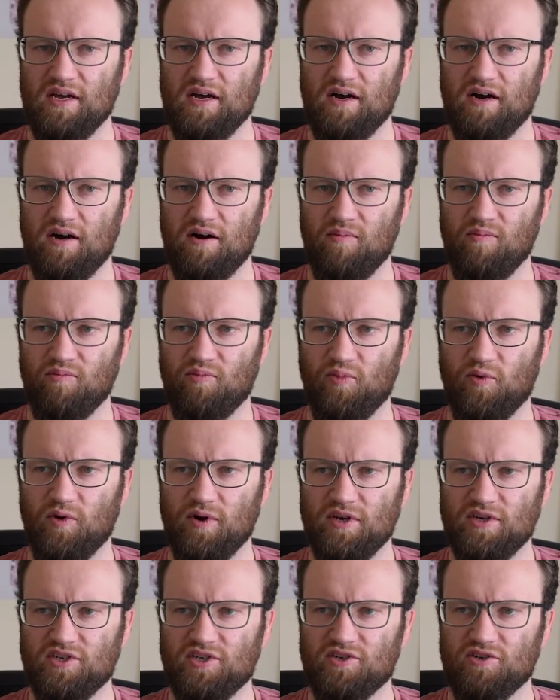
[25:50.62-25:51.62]
I'm
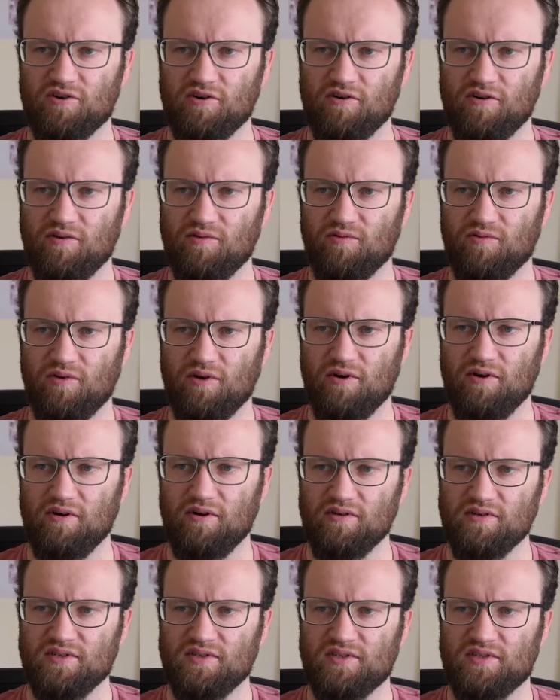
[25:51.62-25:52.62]
pretty sure it
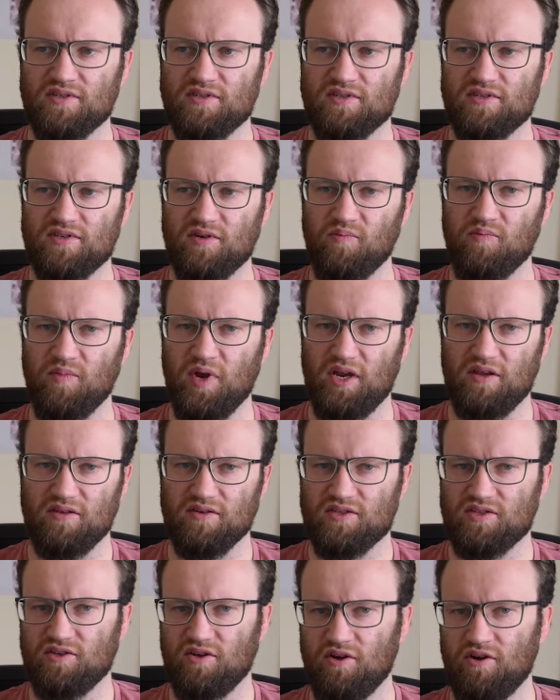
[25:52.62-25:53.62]
was to meet the
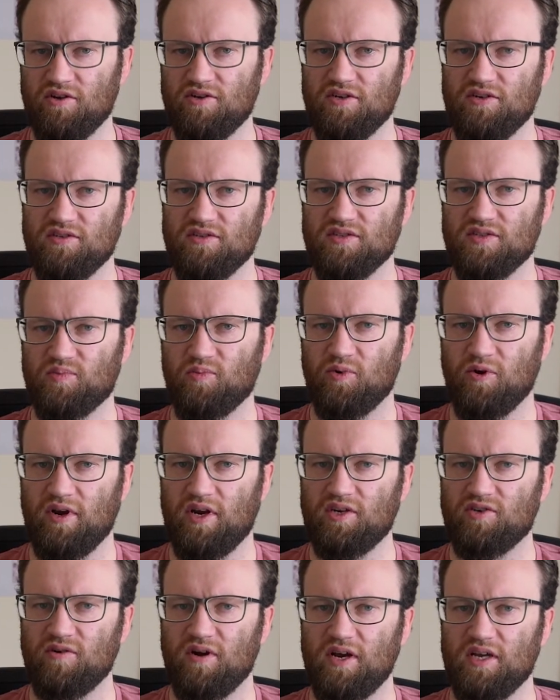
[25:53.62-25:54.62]
surgeons
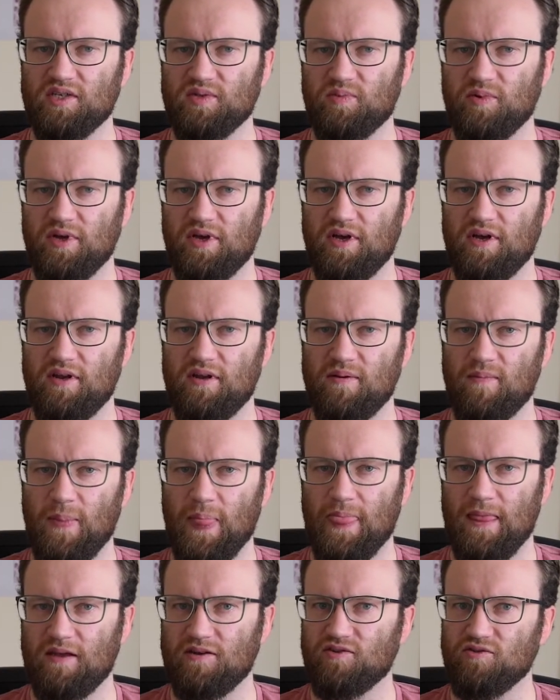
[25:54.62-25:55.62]
pre-transplant
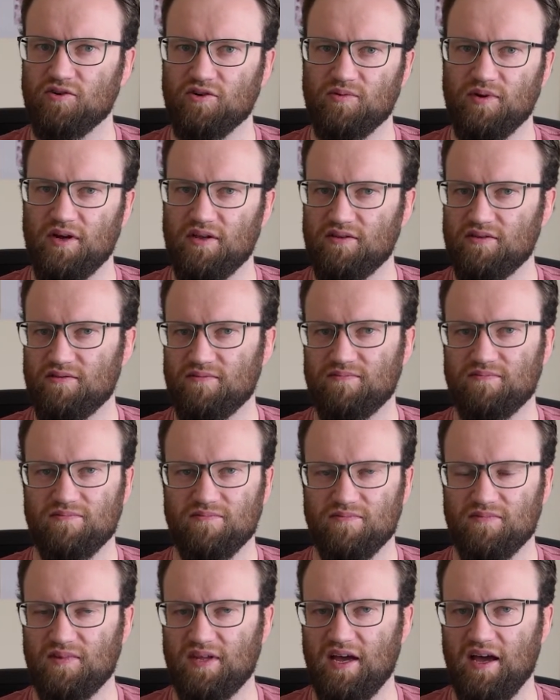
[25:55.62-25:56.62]
and talk about
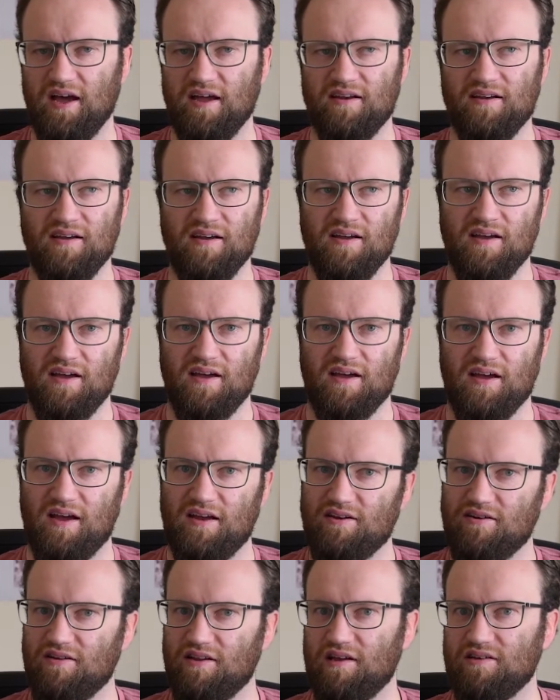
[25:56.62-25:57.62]
that.
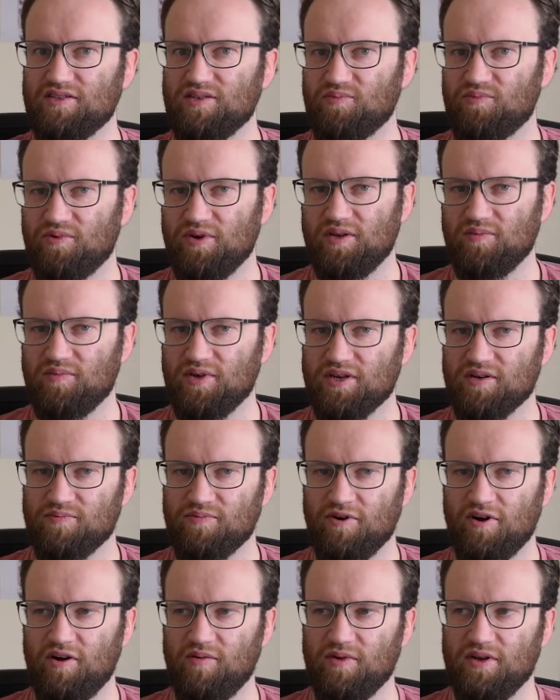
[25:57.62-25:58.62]
That's a pretty big
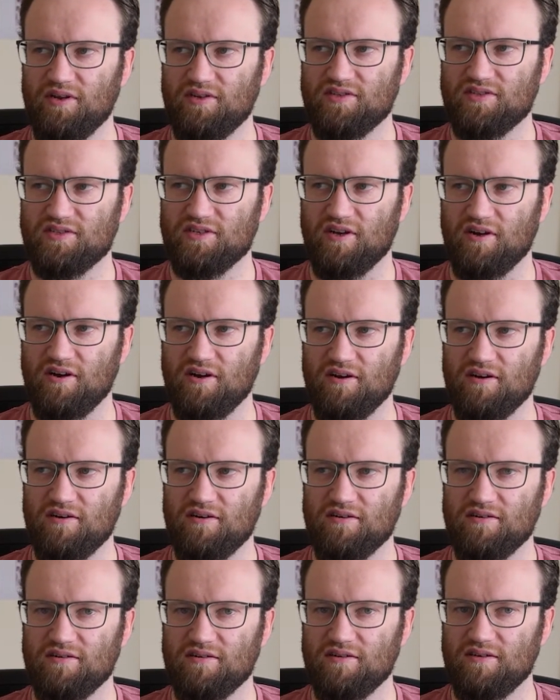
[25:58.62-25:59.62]
appointment, so
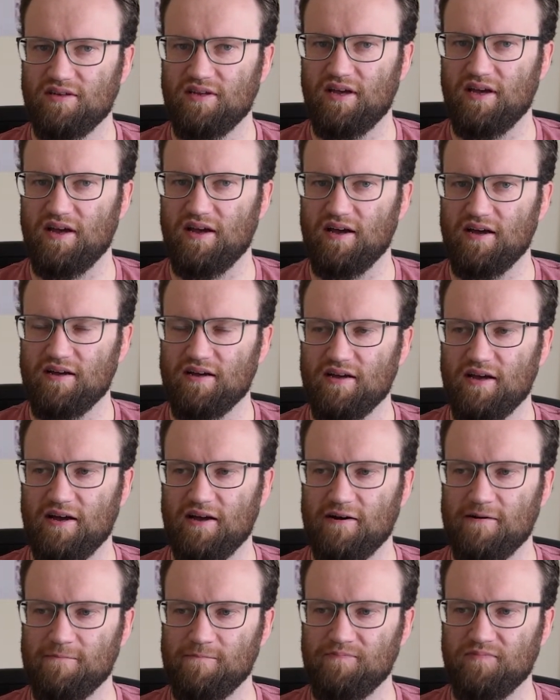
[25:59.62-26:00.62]
yeah,
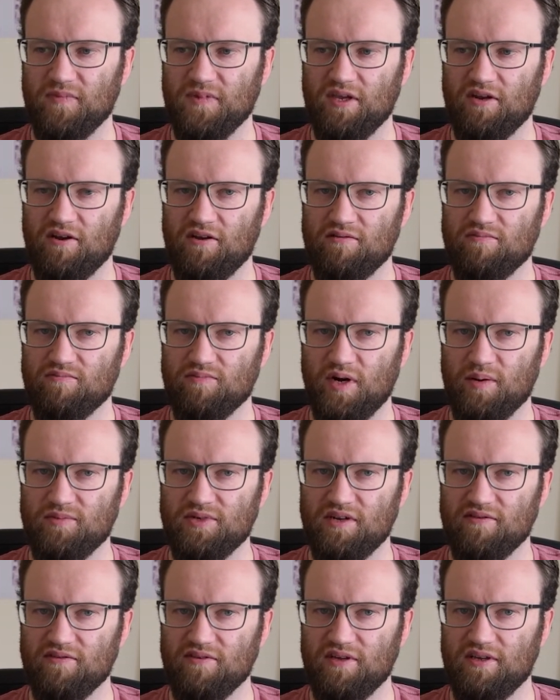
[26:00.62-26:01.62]
mum
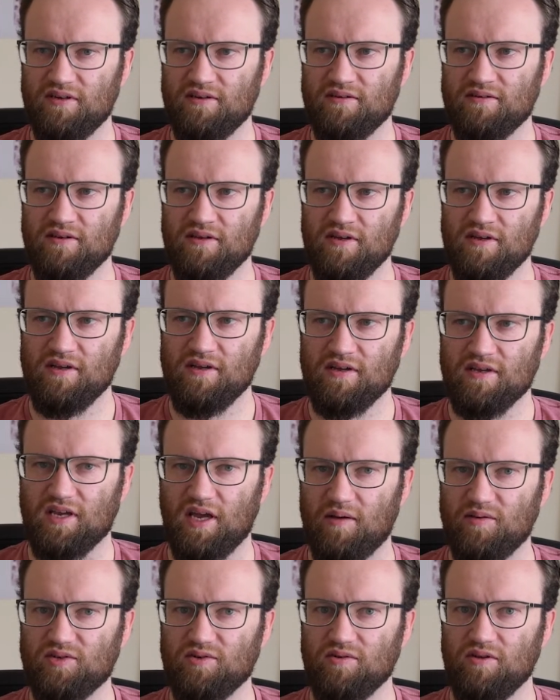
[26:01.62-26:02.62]
definitely
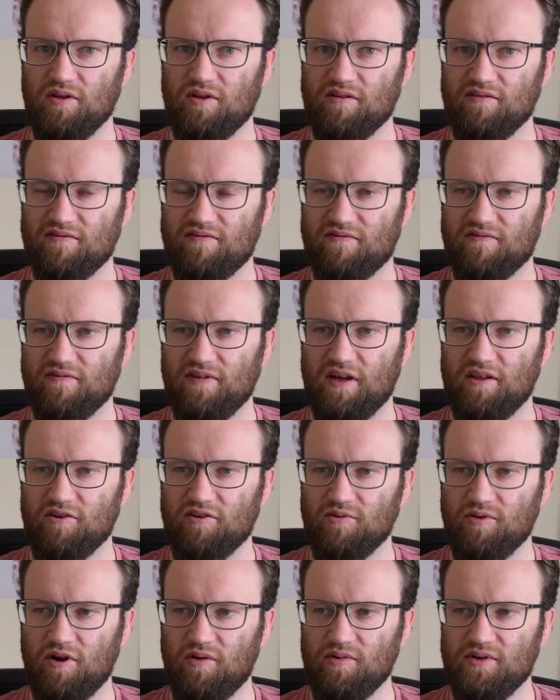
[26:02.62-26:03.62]
came to a lot of other
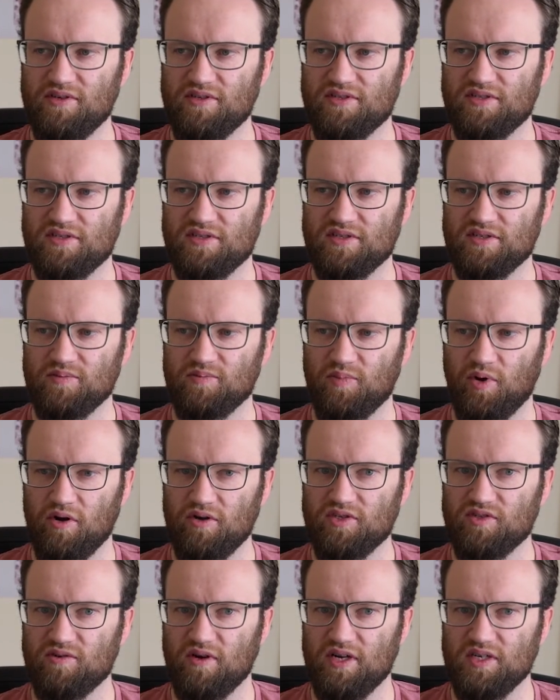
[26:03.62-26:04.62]
appointments
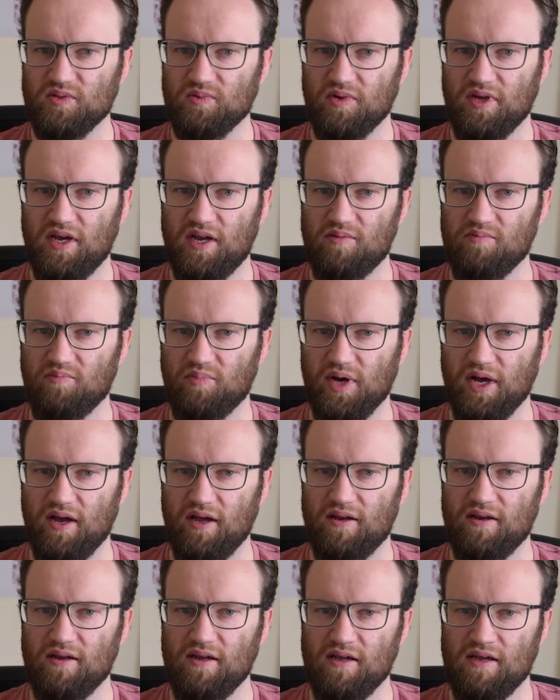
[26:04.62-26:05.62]
post-transplant,
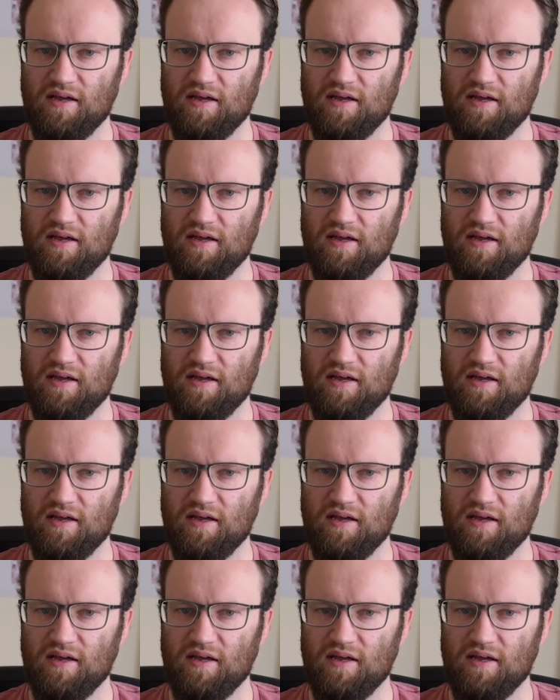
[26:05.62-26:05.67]
but,